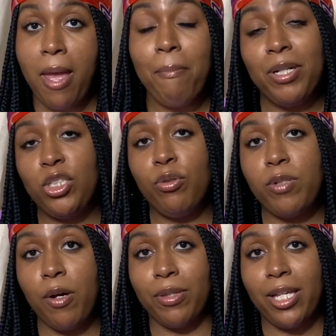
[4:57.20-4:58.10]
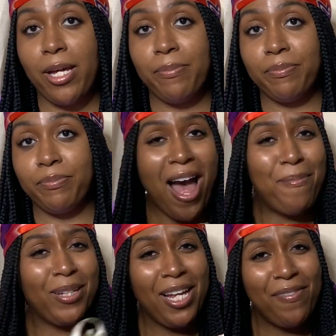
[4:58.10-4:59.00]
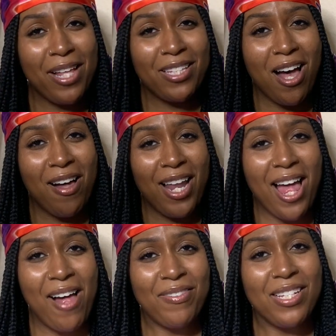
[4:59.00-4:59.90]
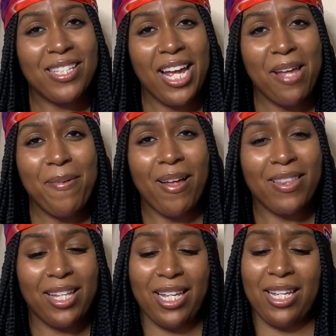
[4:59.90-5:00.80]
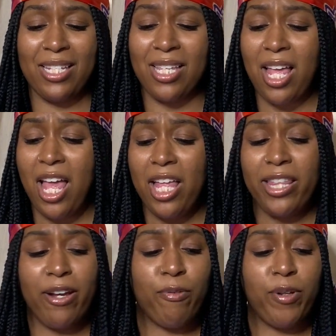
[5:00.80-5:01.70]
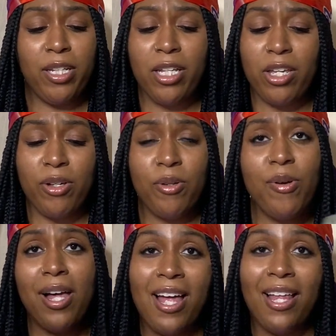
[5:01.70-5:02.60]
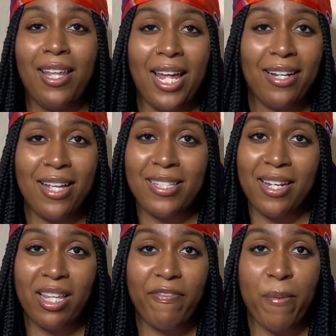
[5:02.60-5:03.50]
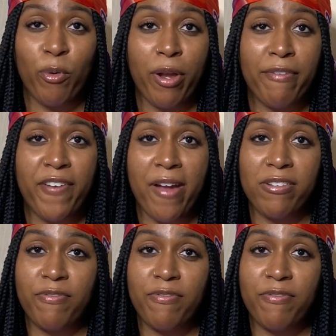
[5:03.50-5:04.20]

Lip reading: but do note that. I believe that's all I have to say about these. They're really cute. Like I said in the February favorites